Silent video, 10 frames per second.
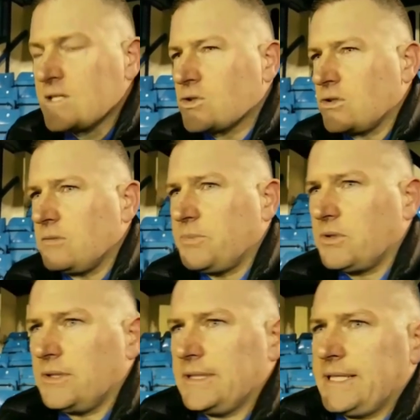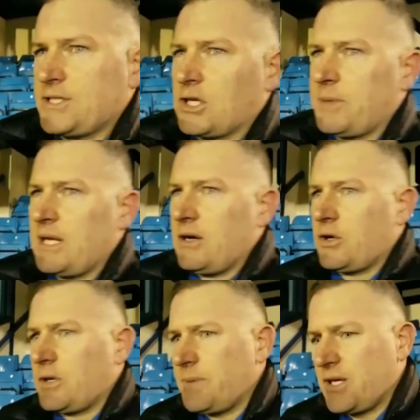He doesn't, but and he's got to be a little
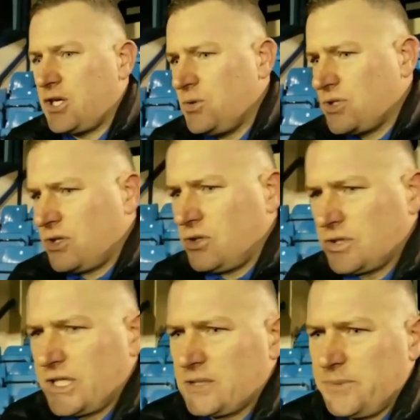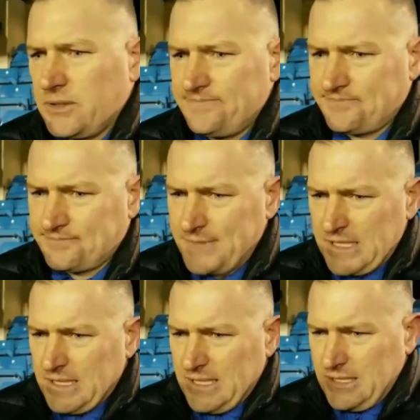bit cuter, of course he has, but
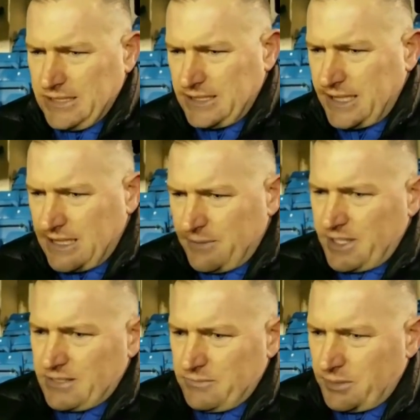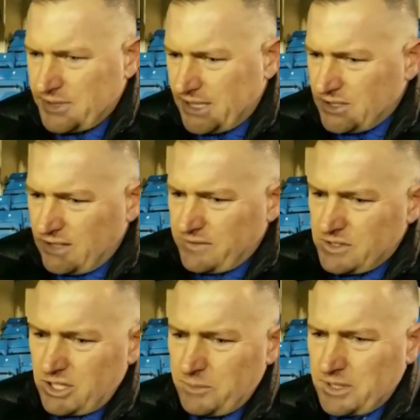you take them bits and bobs out of Nathan
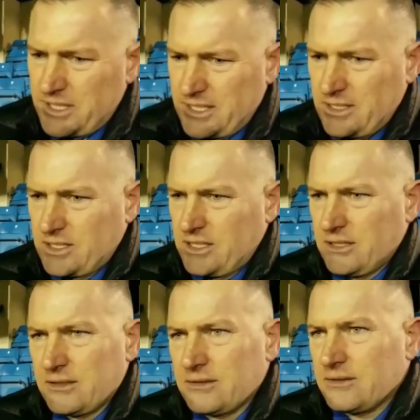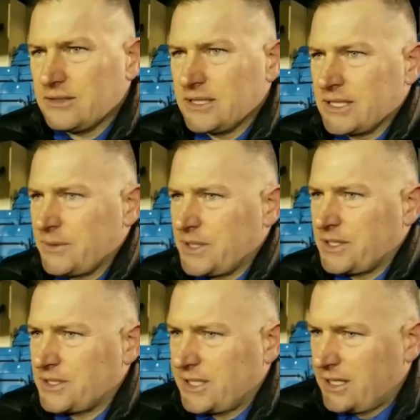Jarman and then you're
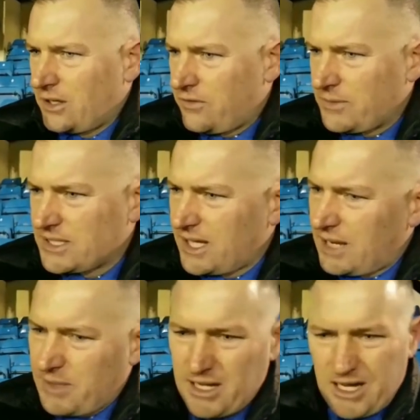going to take a lot from his game.